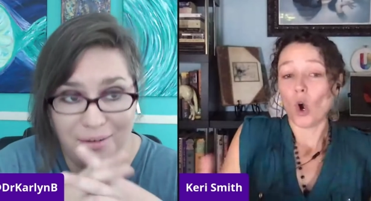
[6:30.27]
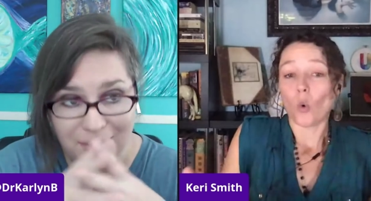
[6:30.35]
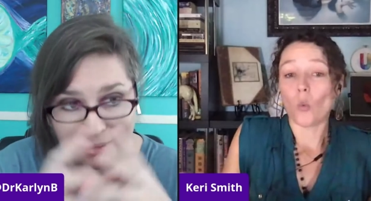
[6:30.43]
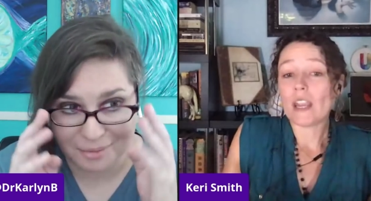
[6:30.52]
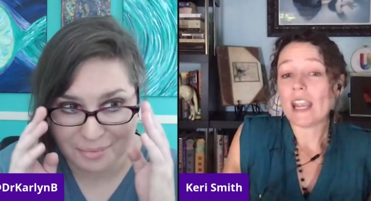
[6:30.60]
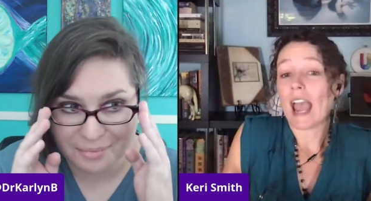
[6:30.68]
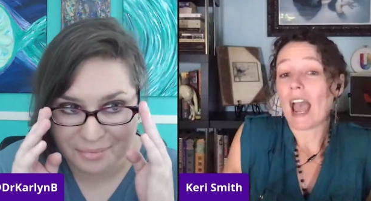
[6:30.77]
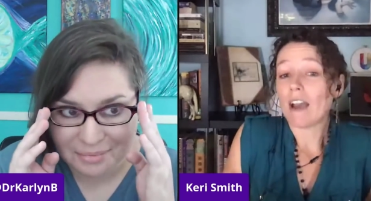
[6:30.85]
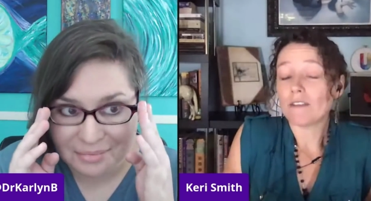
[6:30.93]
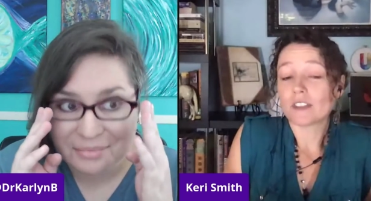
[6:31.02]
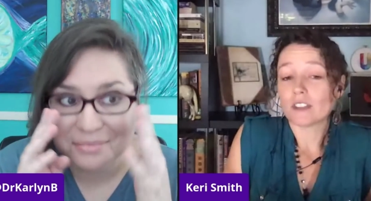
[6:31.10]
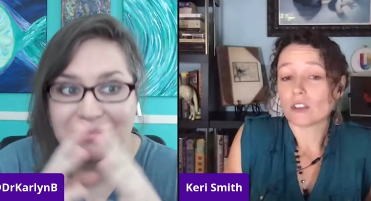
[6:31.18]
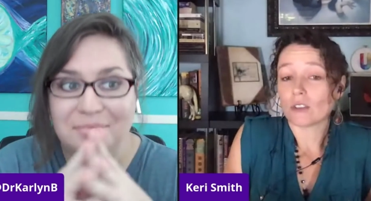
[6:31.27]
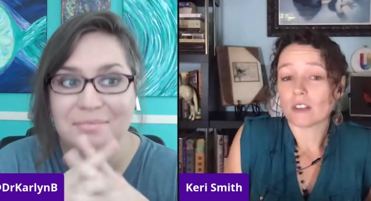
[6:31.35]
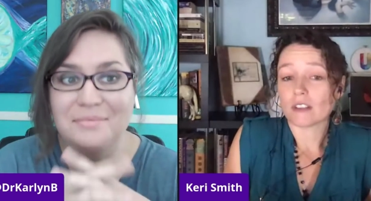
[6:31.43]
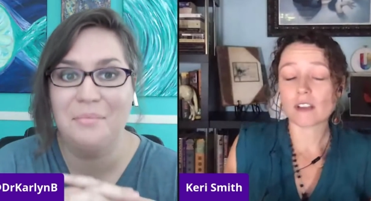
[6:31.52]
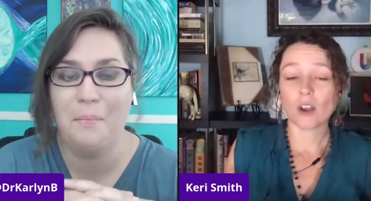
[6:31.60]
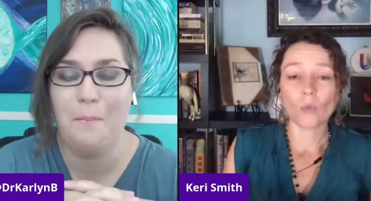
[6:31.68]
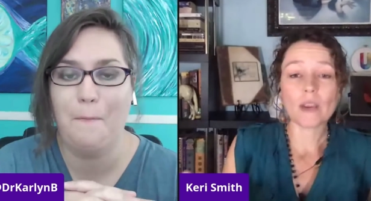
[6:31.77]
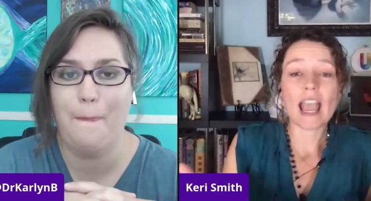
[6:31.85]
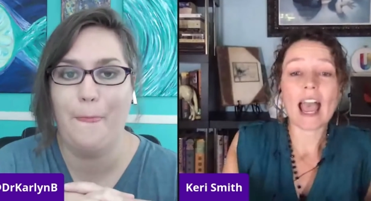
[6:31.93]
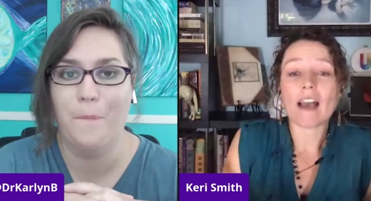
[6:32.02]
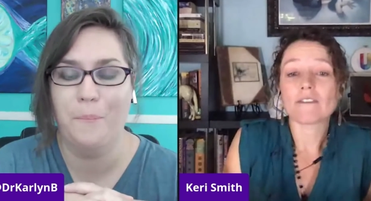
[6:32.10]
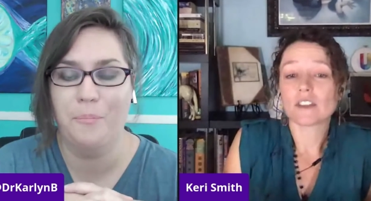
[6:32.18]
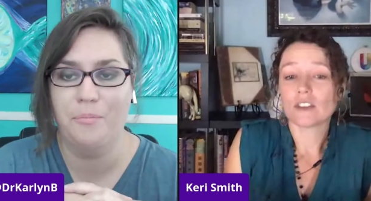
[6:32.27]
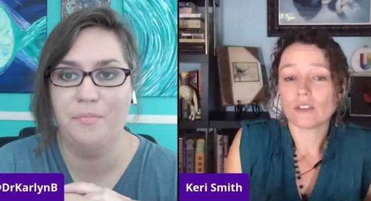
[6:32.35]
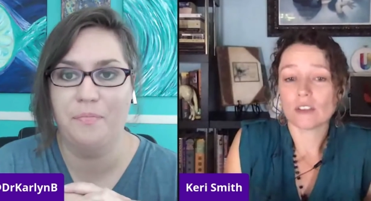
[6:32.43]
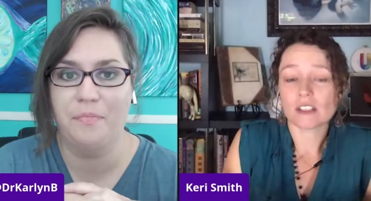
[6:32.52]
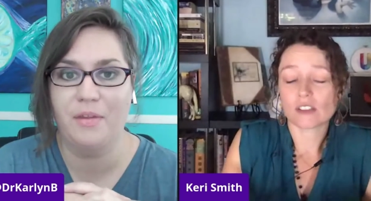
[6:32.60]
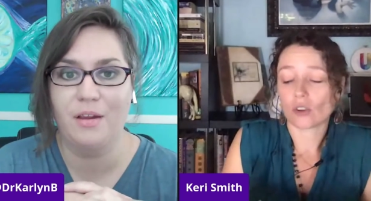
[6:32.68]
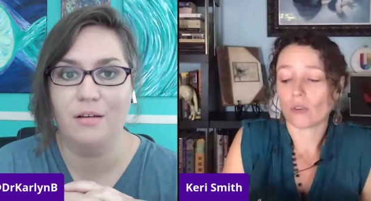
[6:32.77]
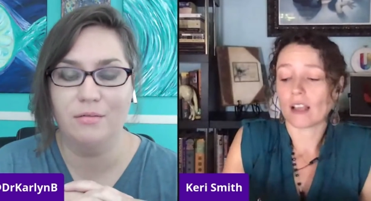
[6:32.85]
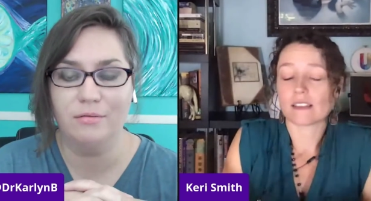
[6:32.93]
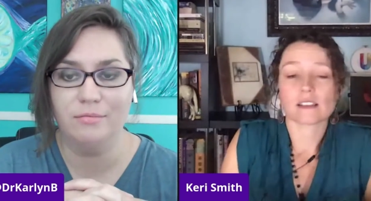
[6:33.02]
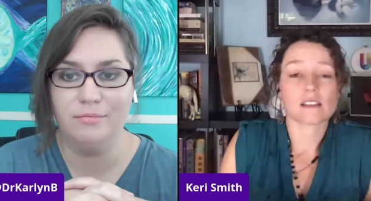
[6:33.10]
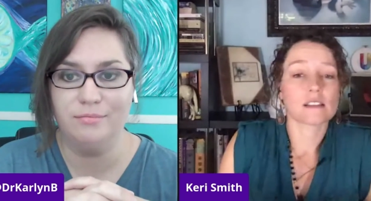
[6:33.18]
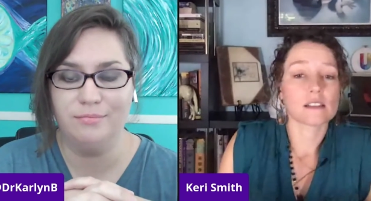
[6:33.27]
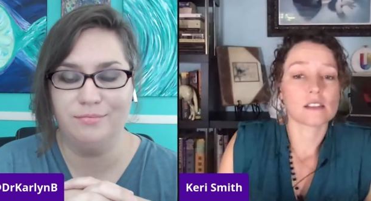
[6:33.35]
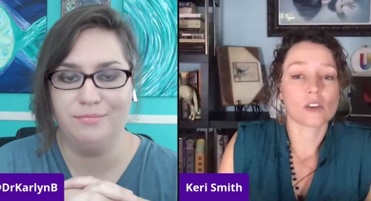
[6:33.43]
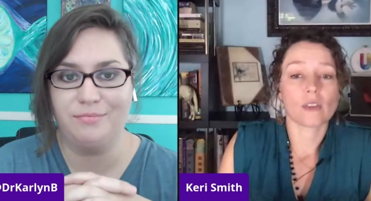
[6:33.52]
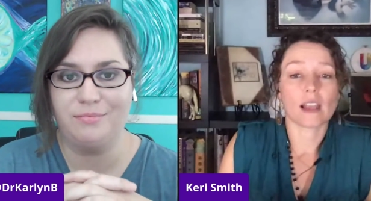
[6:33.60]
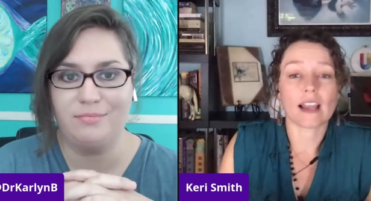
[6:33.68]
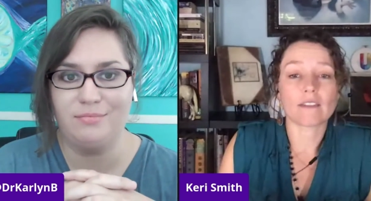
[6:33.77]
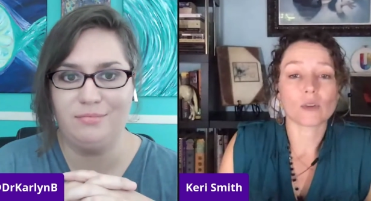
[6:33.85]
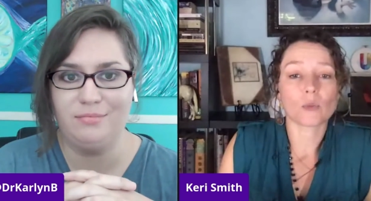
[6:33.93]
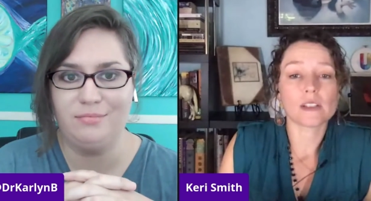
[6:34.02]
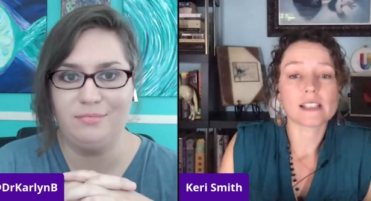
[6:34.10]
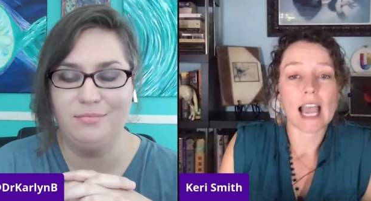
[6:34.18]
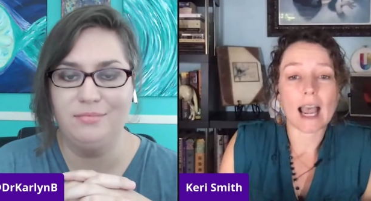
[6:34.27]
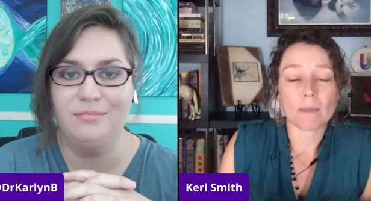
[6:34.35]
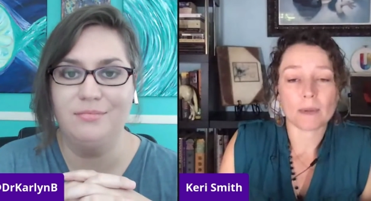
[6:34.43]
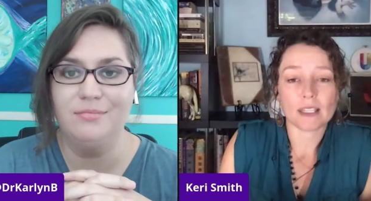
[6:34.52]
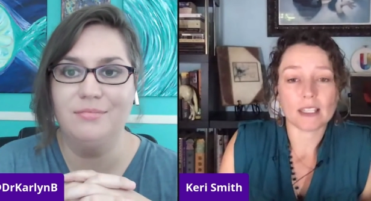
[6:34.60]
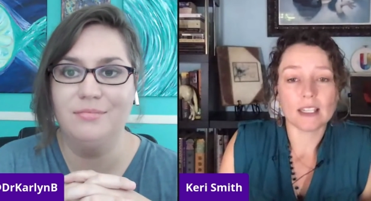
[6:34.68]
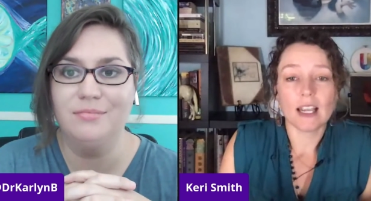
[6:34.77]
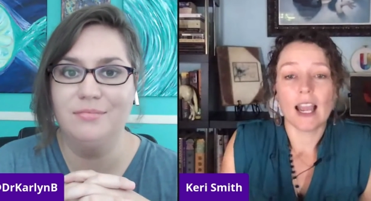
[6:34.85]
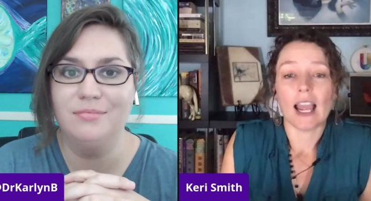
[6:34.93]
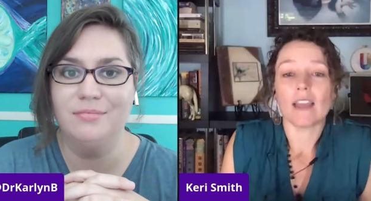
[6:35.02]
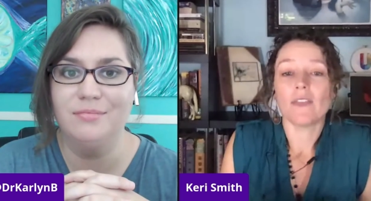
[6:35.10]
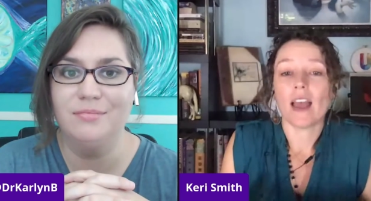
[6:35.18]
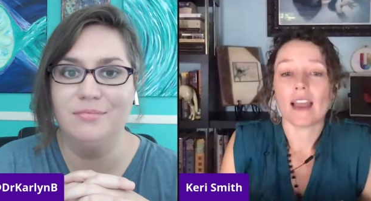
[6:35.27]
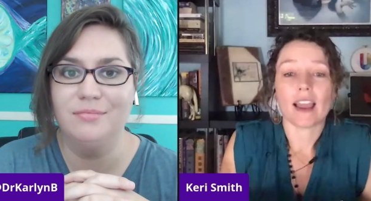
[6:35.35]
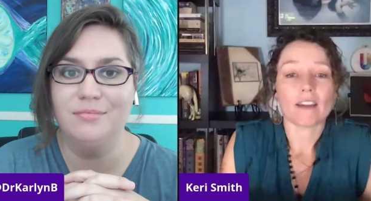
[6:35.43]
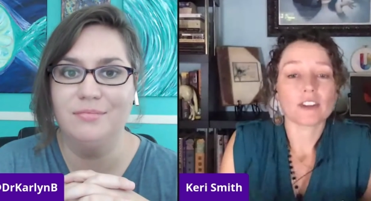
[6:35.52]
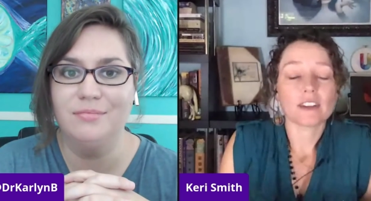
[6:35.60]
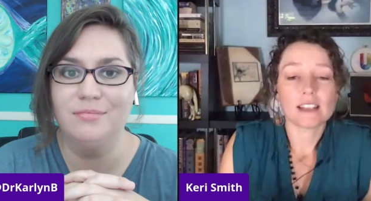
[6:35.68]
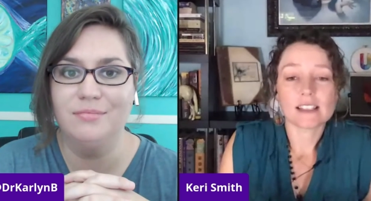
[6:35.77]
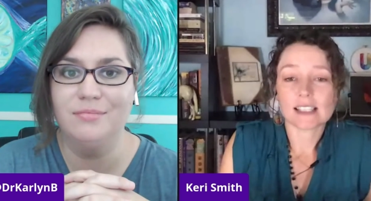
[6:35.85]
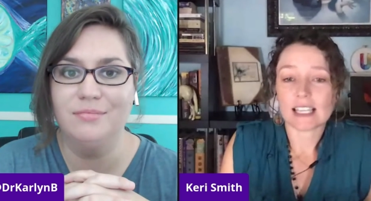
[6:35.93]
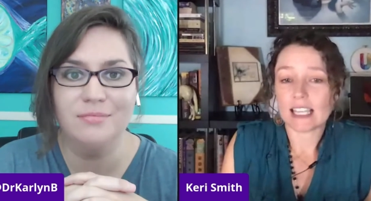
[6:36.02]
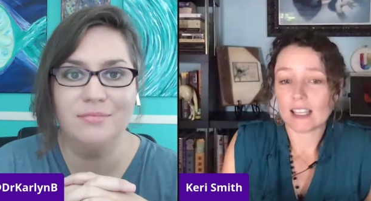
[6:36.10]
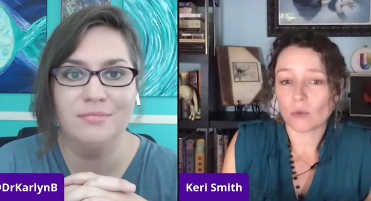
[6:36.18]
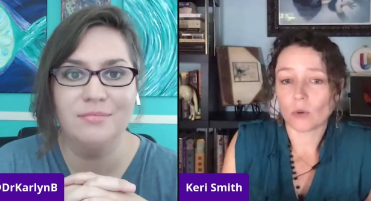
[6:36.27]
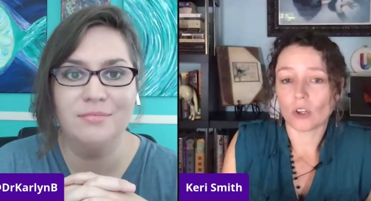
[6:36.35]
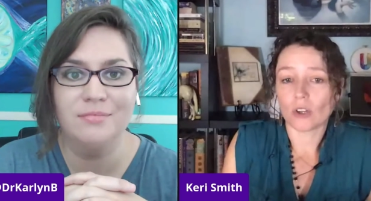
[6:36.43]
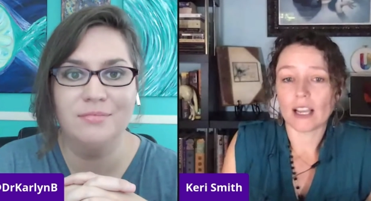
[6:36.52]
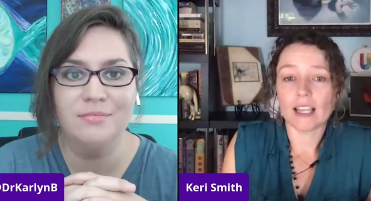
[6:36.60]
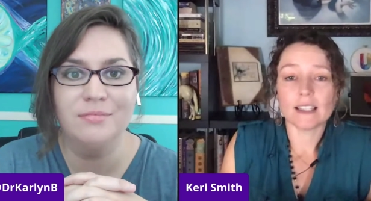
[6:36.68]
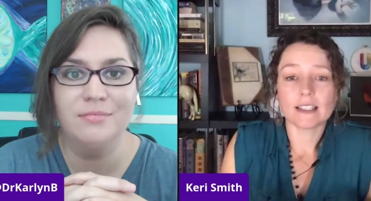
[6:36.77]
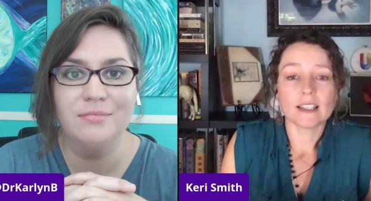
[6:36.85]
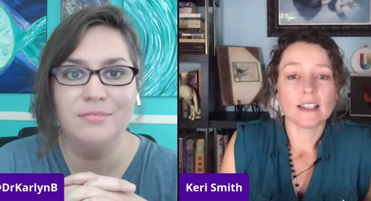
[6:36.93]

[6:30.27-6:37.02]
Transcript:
Speaker 1: we have to do this. We have to do this so that so that everyone's happy and that everything's equal and